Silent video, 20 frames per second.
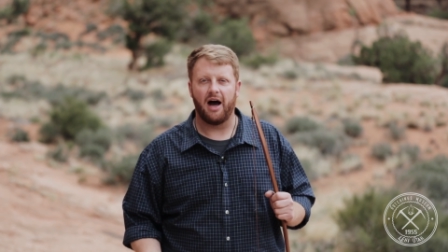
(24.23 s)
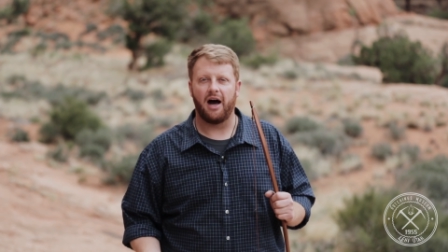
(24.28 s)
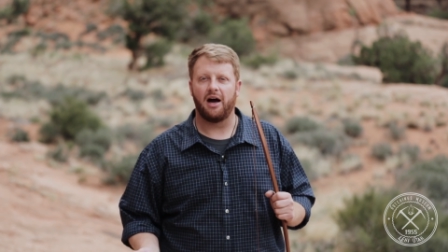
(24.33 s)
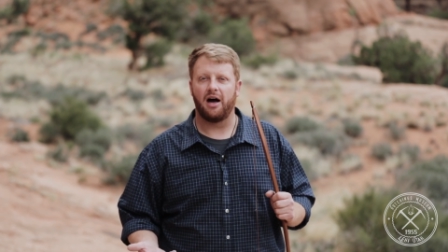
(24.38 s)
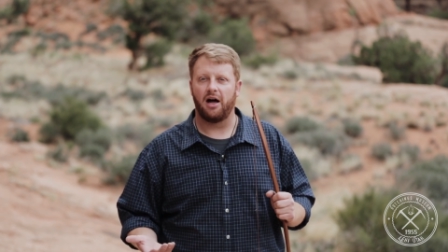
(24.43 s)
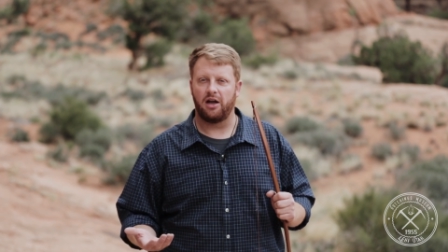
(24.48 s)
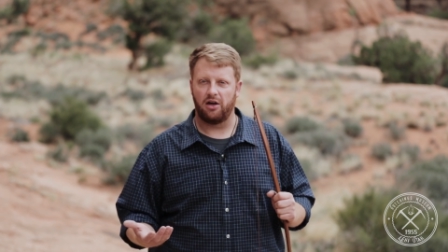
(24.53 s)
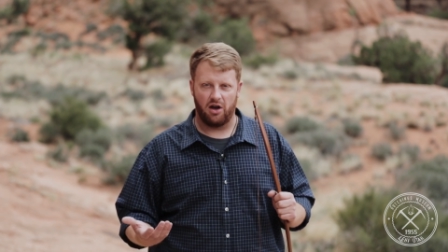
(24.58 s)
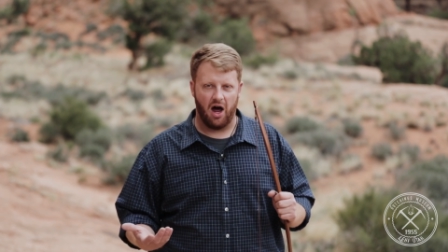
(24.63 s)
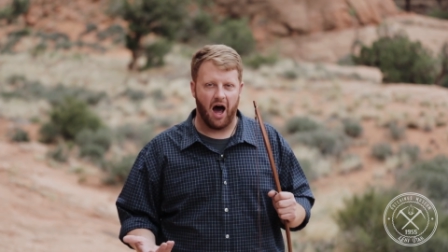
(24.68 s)
Uh,
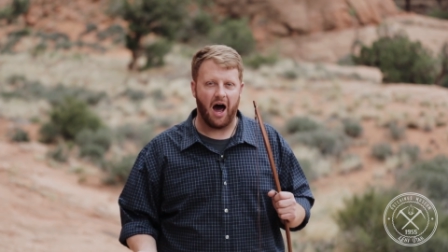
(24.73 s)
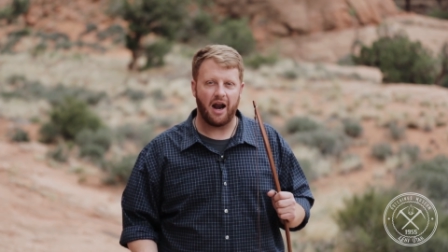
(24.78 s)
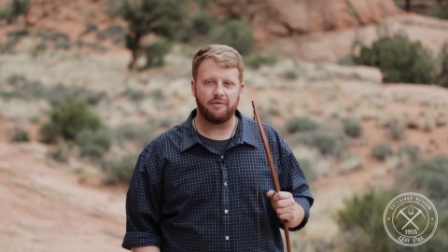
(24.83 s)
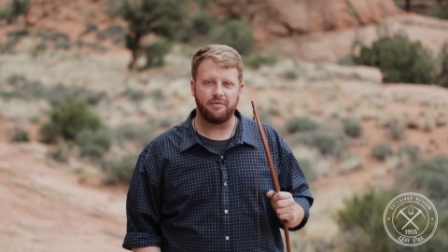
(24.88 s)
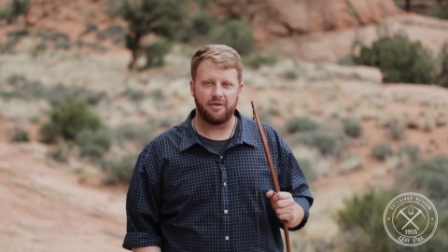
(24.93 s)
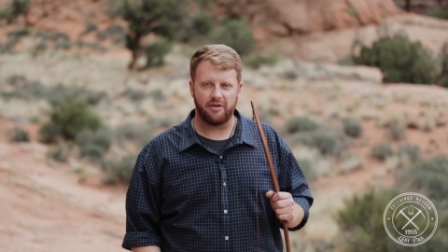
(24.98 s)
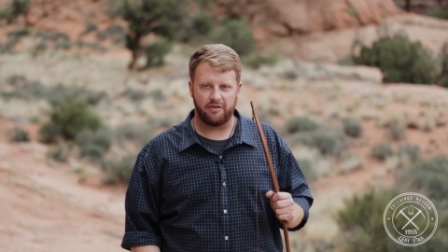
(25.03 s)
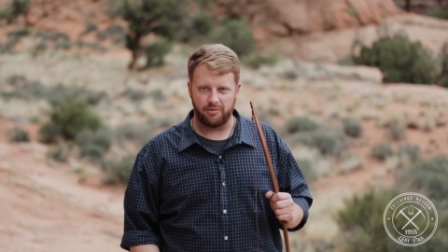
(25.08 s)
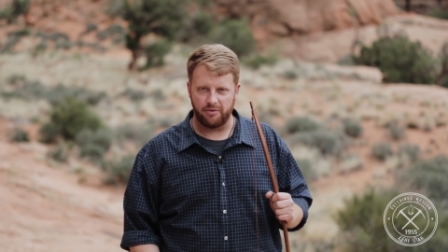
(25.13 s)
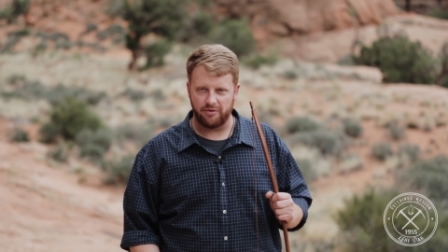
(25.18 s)
a lot
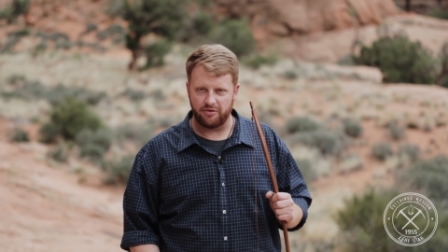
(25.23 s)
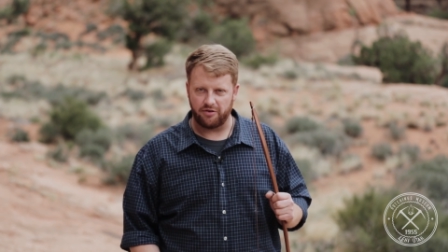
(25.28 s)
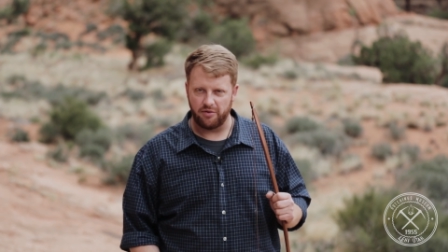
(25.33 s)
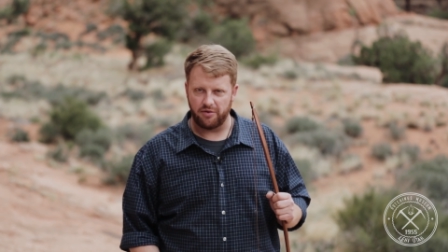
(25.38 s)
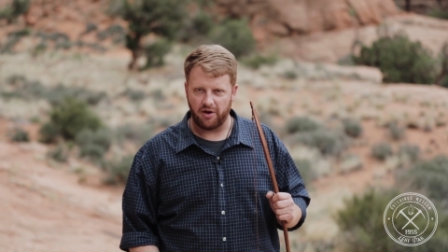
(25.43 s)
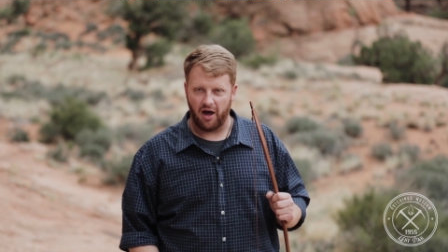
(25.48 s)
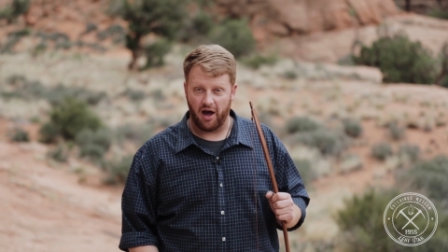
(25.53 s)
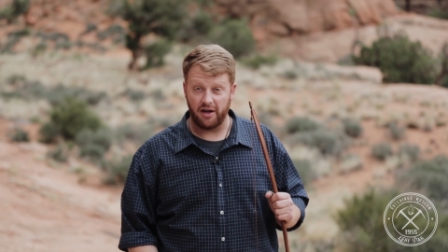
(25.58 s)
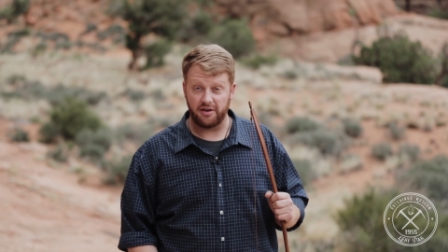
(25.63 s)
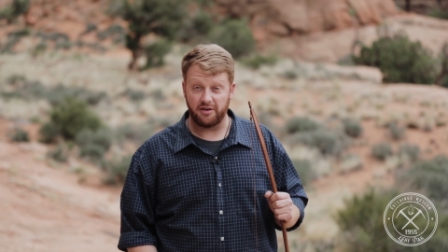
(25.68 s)
of this was
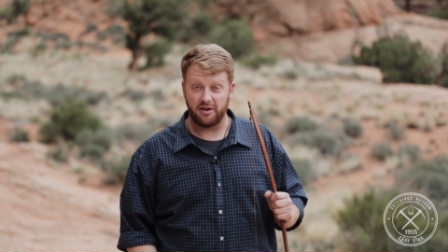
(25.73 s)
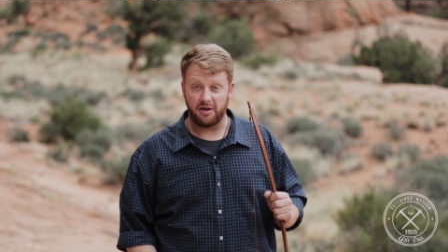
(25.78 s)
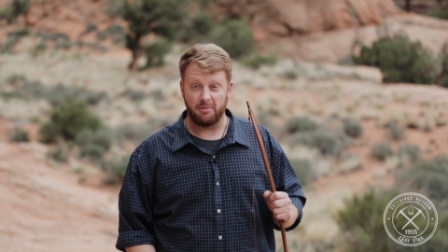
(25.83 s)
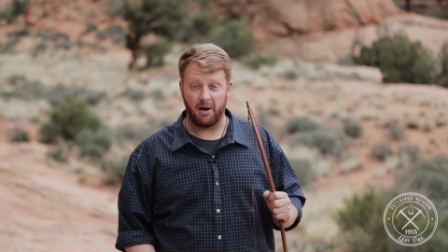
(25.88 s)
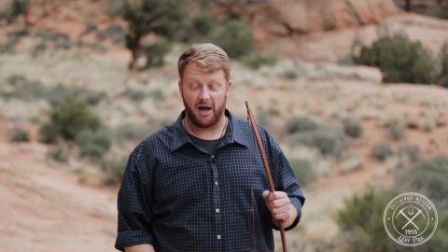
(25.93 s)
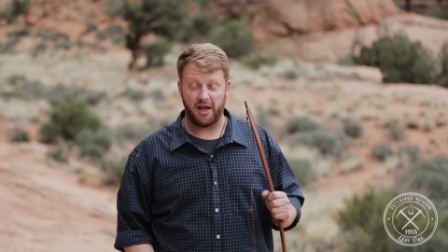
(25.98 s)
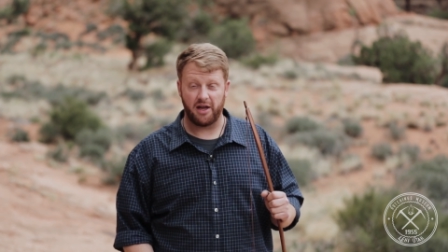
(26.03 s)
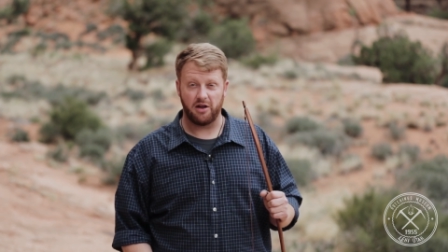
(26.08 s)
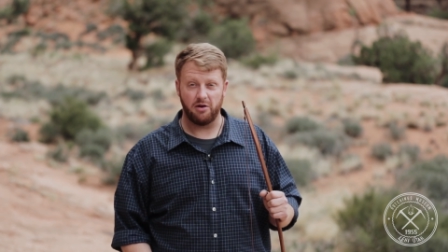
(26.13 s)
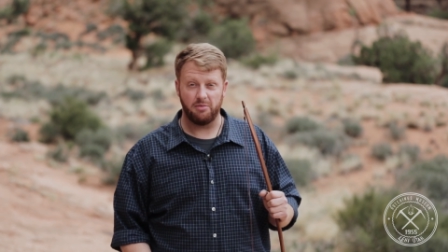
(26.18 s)
due to hunting
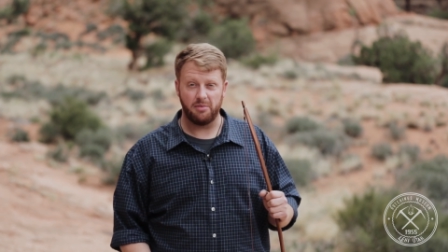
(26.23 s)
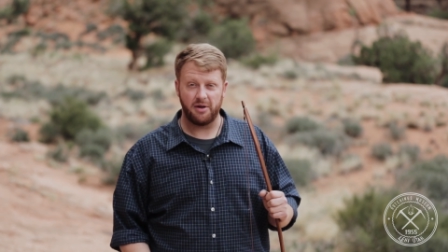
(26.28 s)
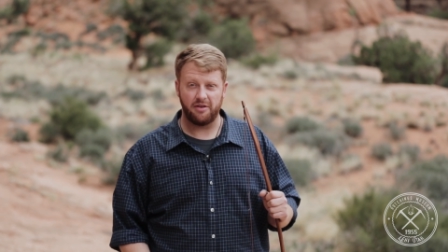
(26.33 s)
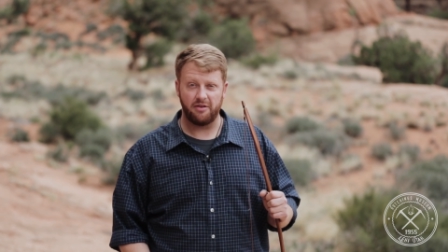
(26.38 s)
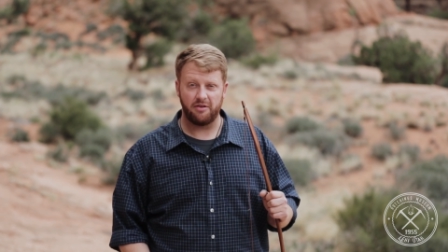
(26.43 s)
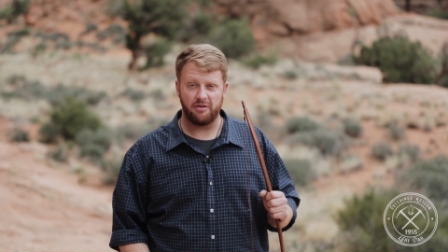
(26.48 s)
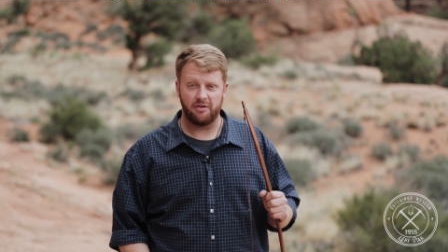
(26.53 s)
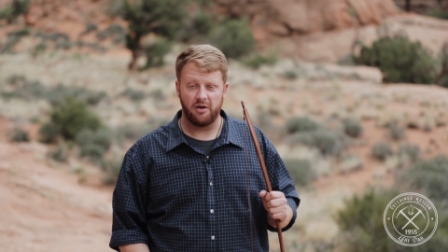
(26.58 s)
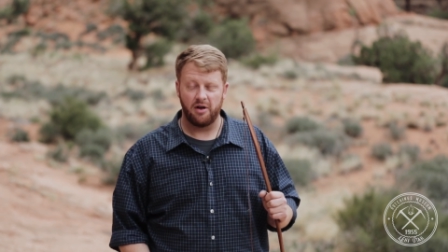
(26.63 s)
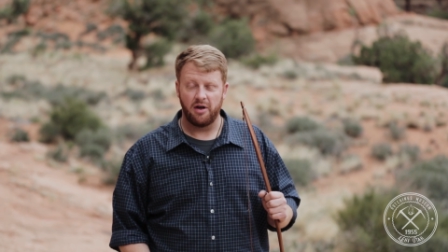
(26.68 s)
by
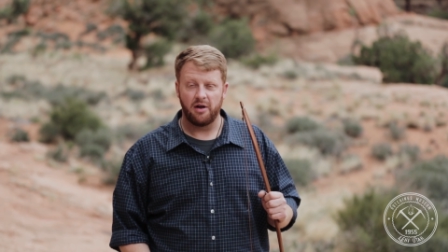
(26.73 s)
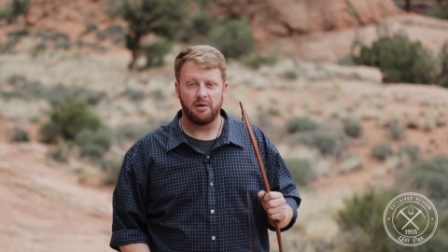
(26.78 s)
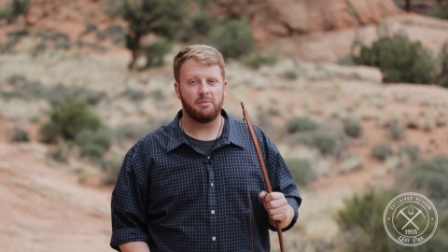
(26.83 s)
humans,